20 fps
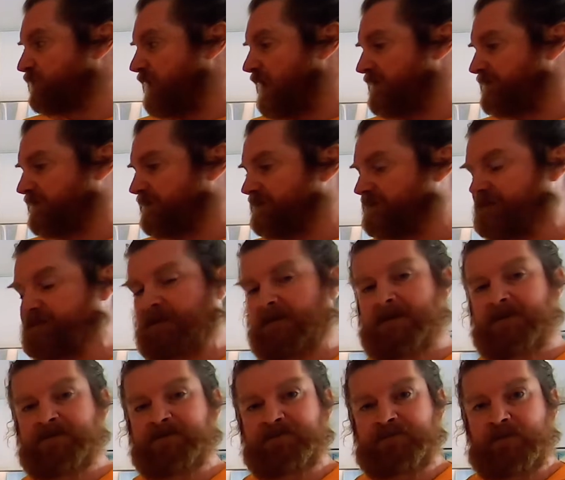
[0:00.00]
province,
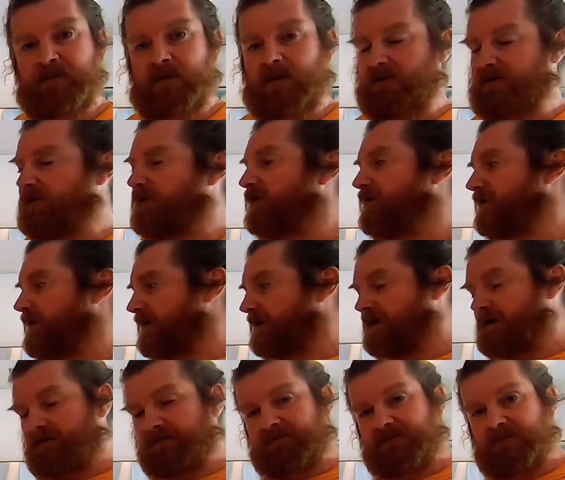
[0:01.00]
like
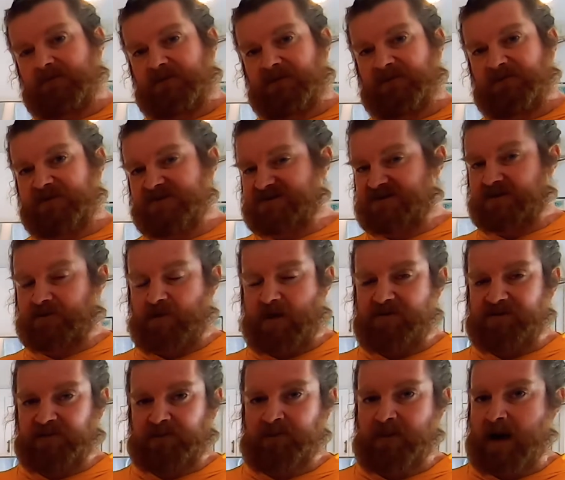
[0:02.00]
a
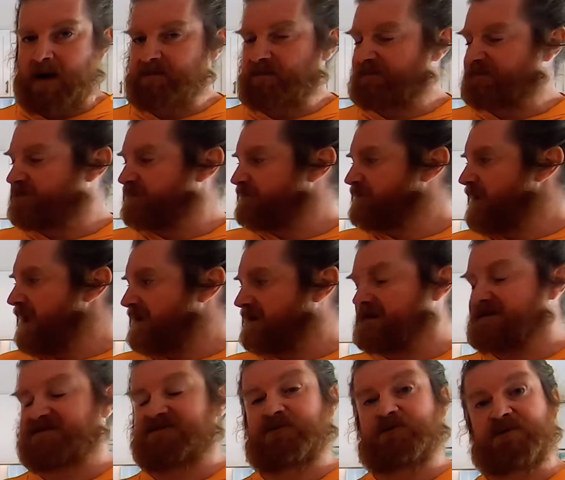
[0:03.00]
physiographic map of
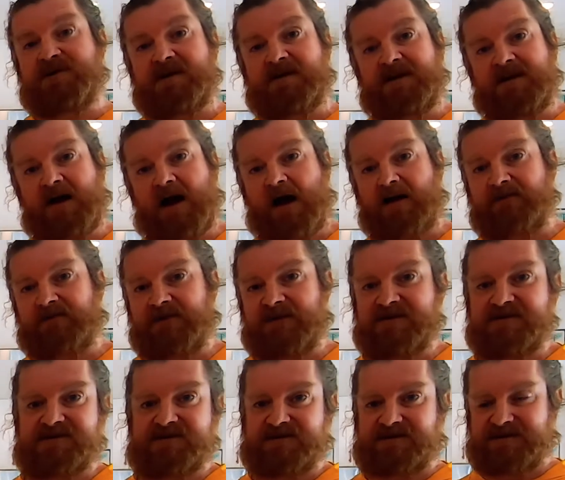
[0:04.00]
Nevada, it's really
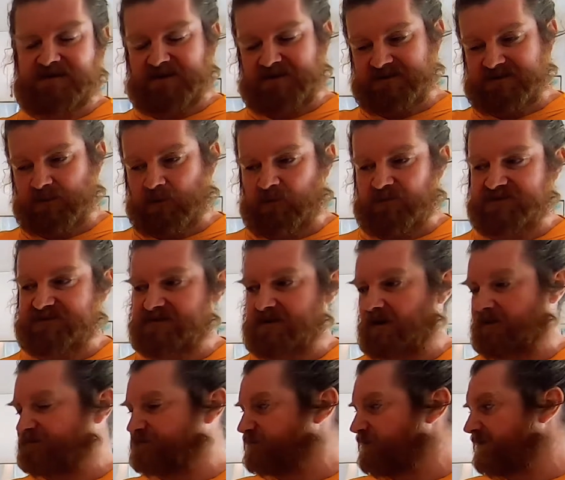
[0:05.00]
obvious. You see these
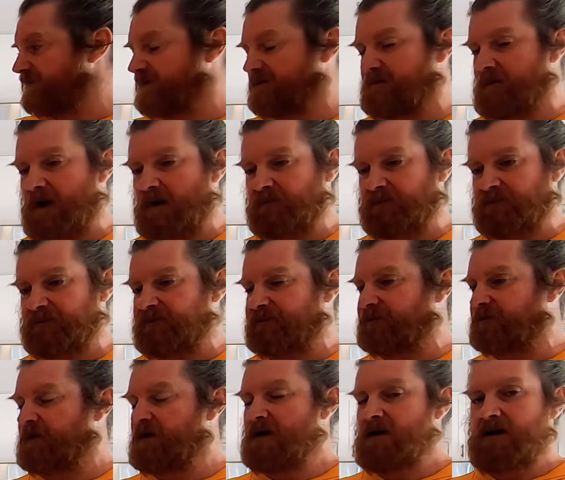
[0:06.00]
north-south trending
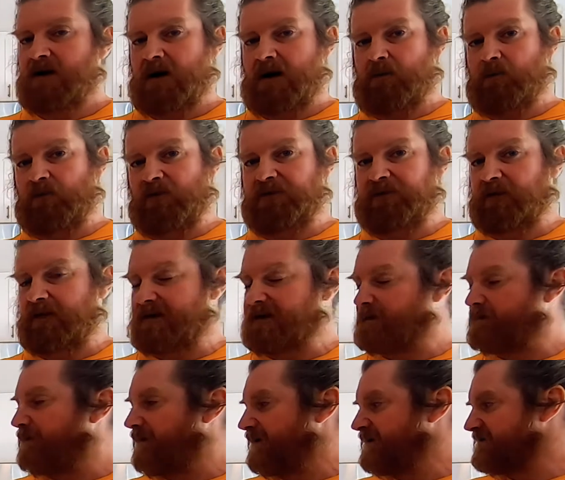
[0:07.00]
mountains with
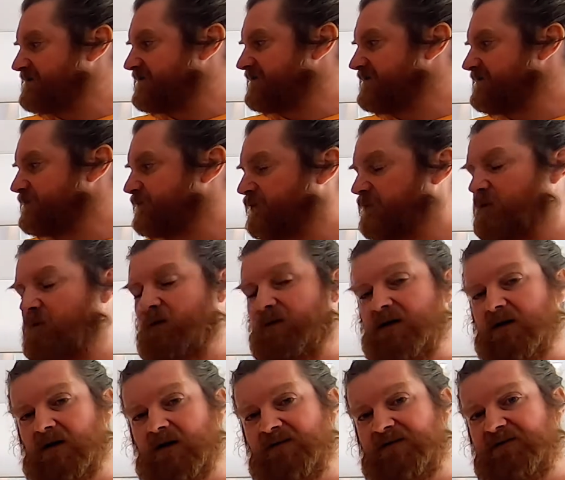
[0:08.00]
lake basins, or what we
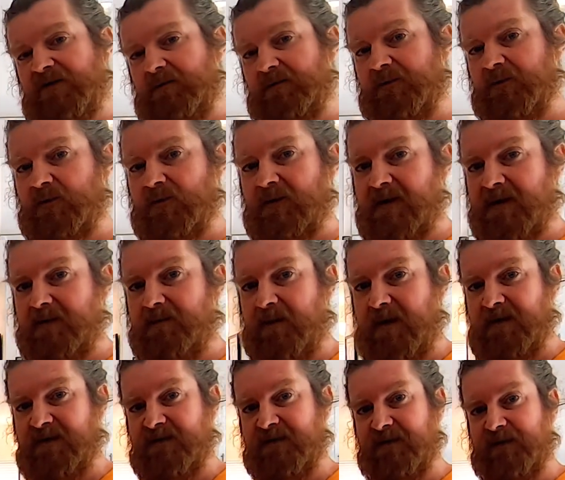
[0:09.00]
call ephemeral lake
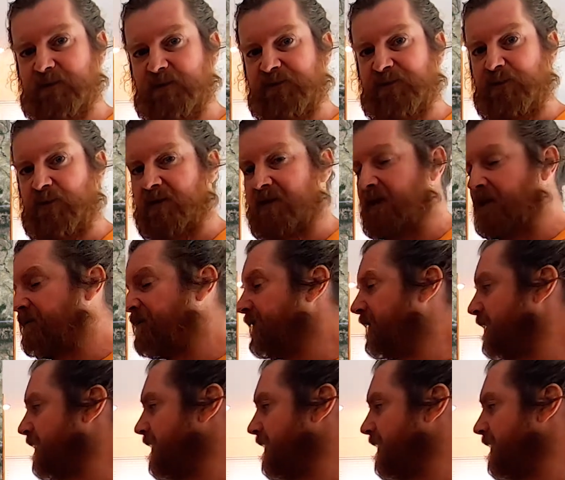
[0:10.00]
basins, between them.